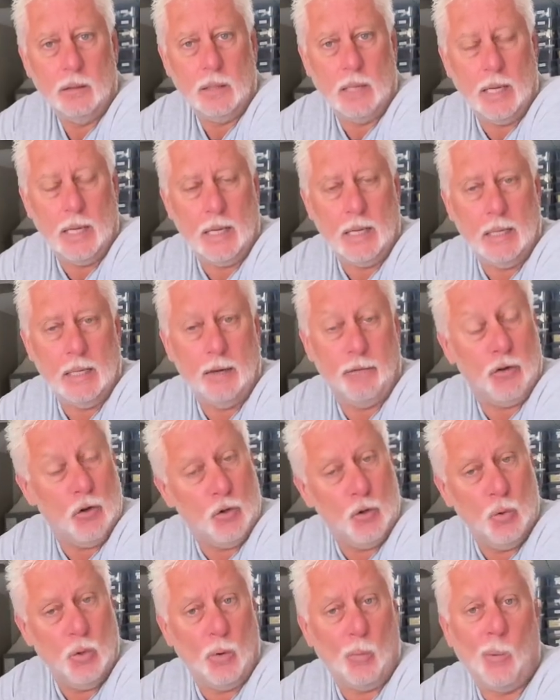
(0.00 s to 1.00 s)
and if you
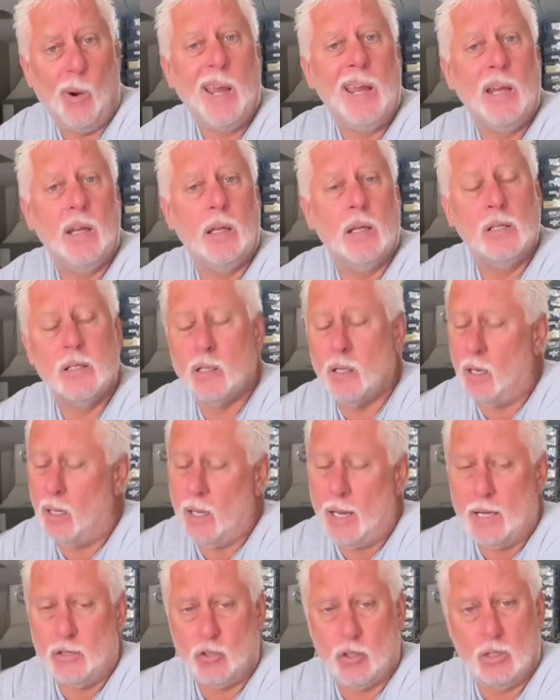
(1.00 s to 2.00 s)
do it right, it's going to
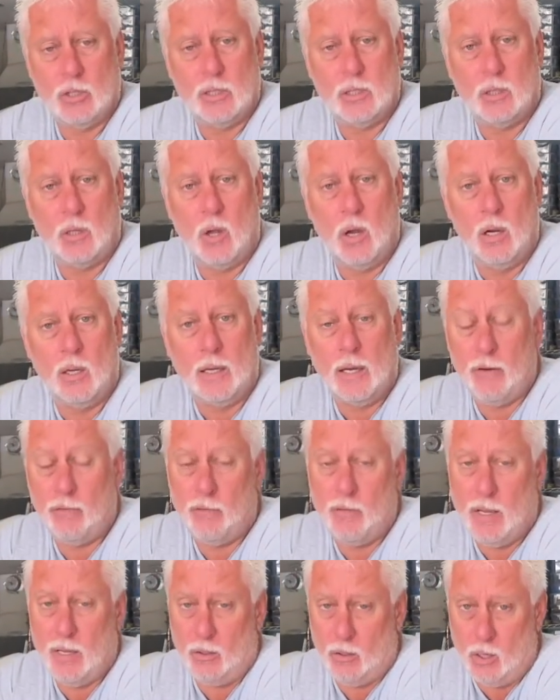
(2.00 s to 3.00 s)
last just as long, if
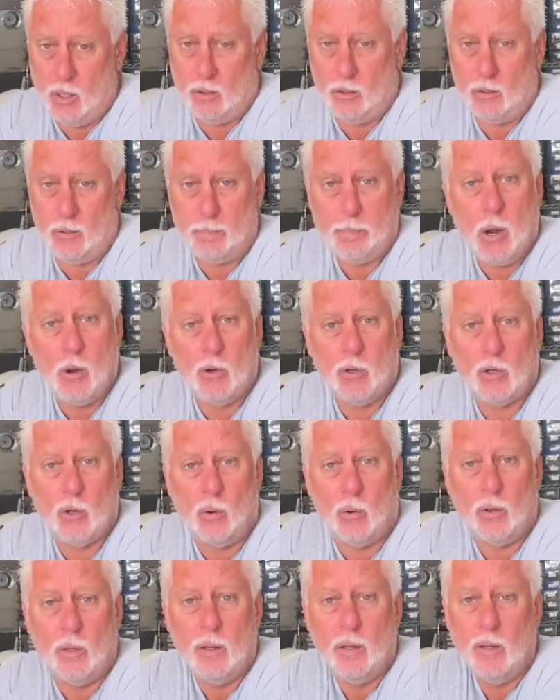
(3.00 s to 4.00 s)
not longer, than powder
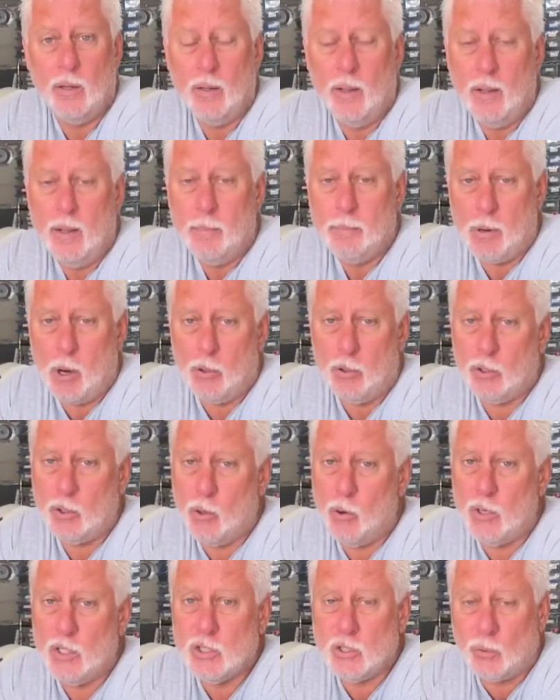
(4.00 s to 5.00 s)
coat. Powder
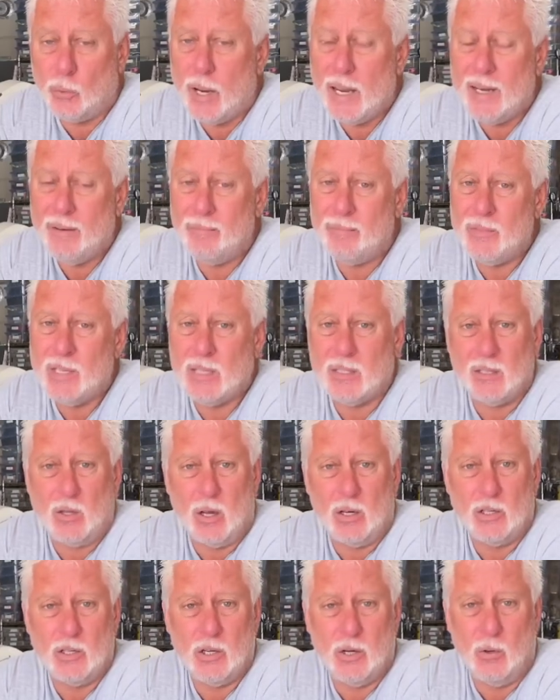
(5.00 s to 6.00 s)
coat is great as
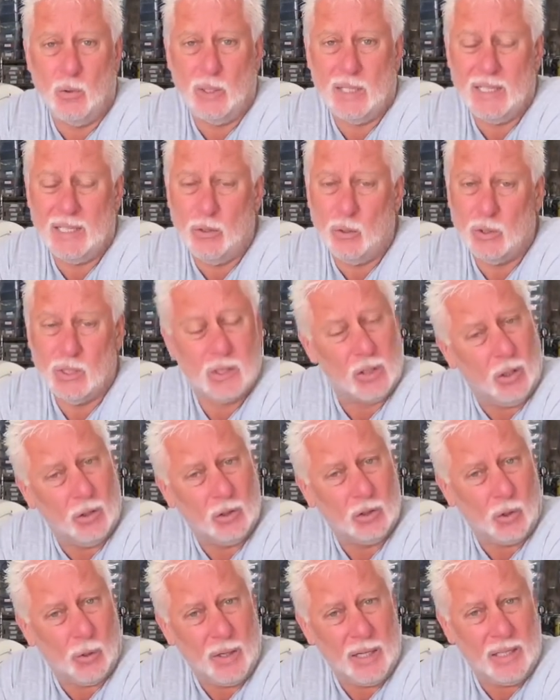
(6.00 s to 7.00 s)
long as you don't get no
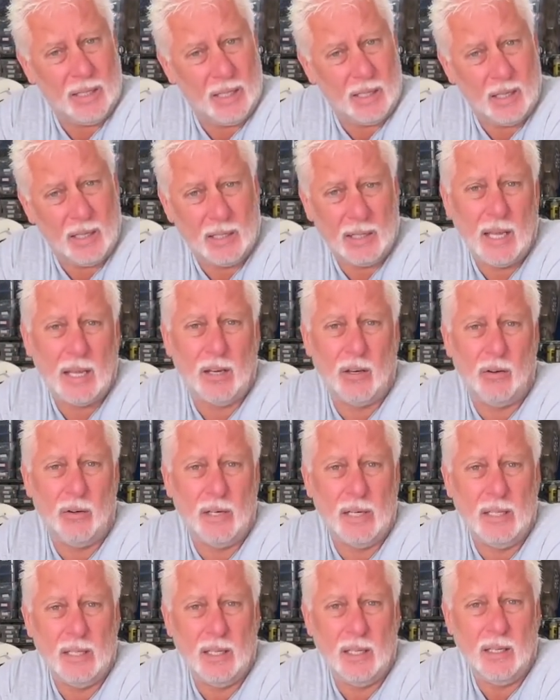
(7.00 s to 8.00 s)
salt or anything like that
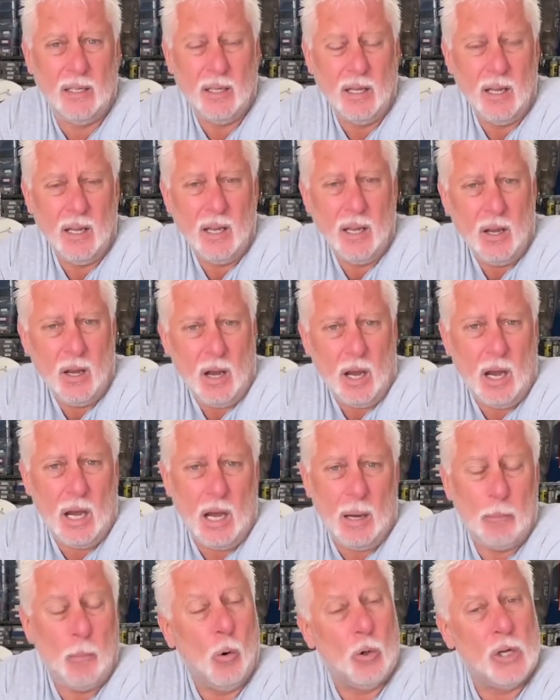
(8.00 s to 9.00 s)
underneath it,
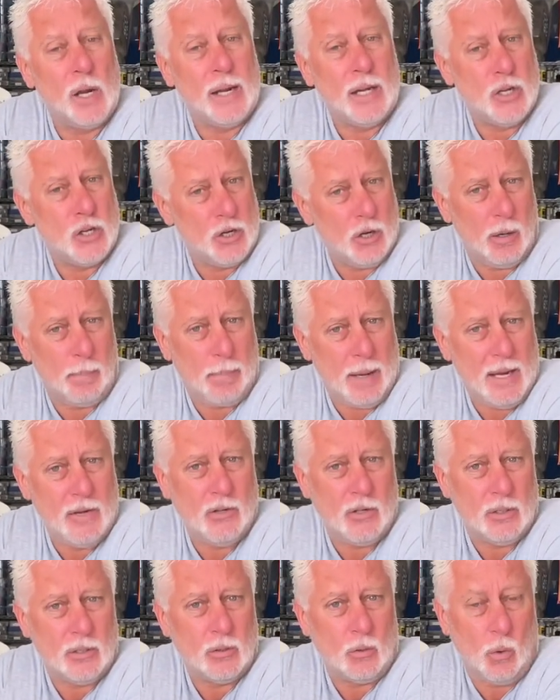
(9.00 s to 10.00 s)
or any sharp
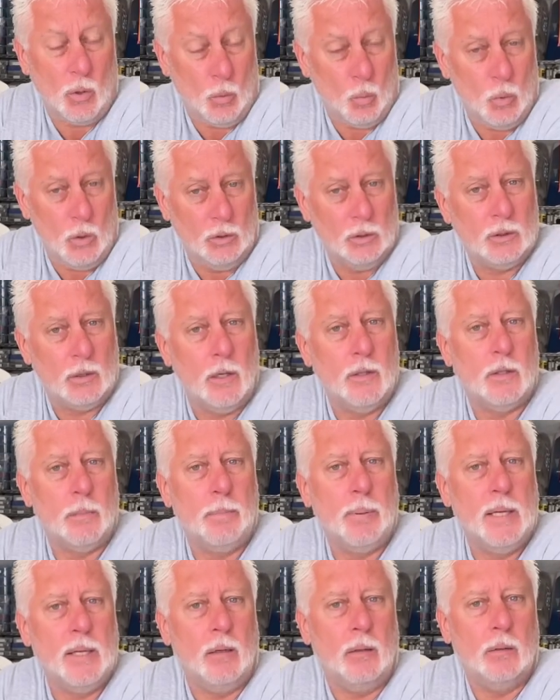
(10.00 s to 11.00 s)
edges, or it will start to
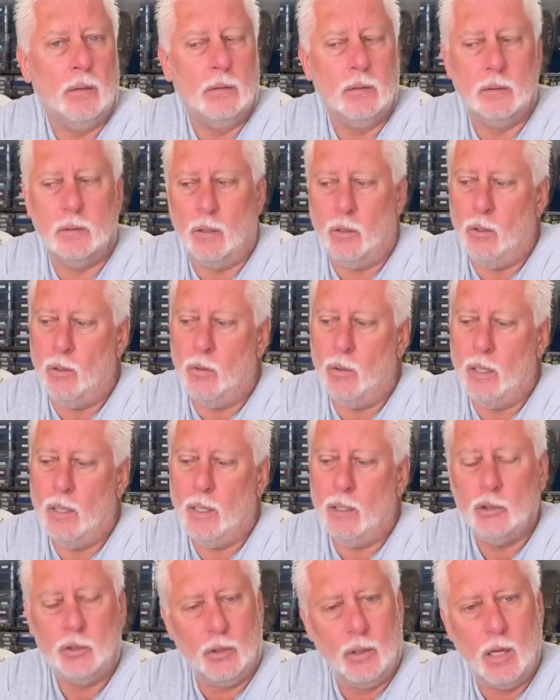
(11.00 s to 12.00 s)
peel. So
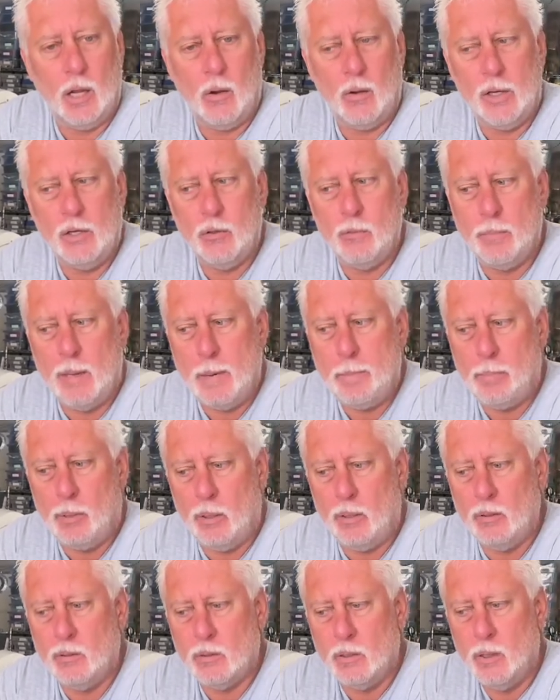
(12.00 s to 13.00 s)
I'll show you how I do my
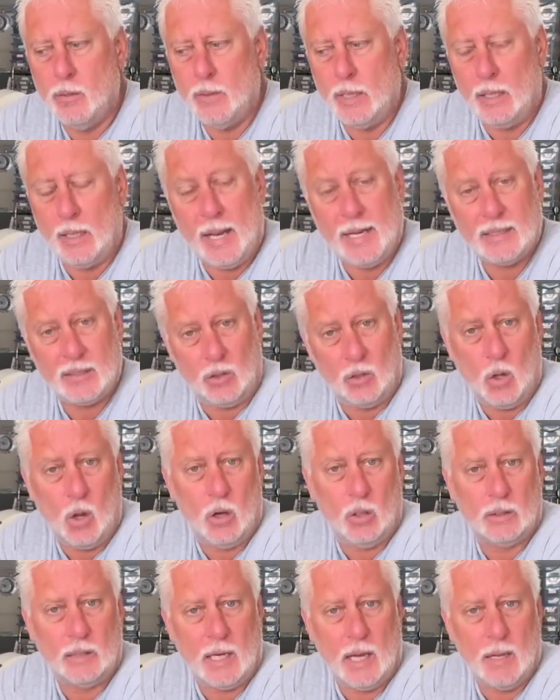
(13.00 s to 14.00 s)
parts. They last a
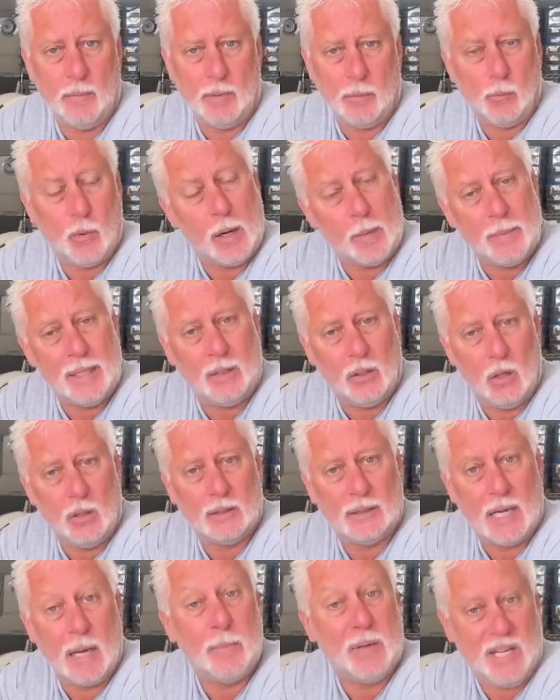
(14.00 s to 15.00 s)
long time, and when I mean long
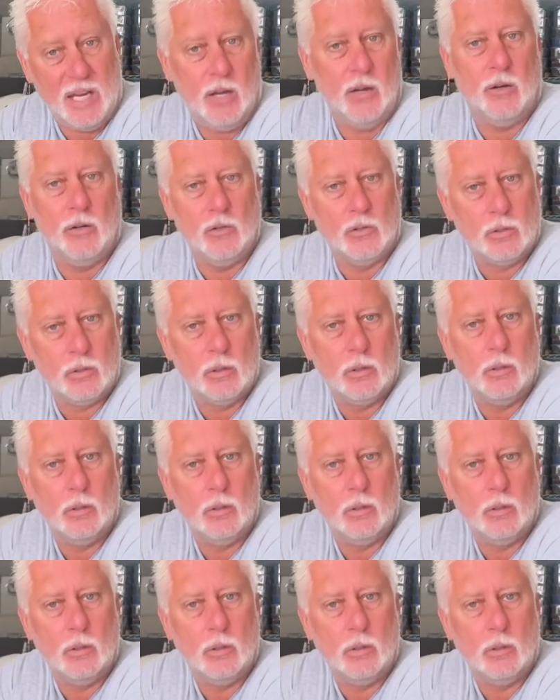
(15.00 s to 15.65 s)
time, years.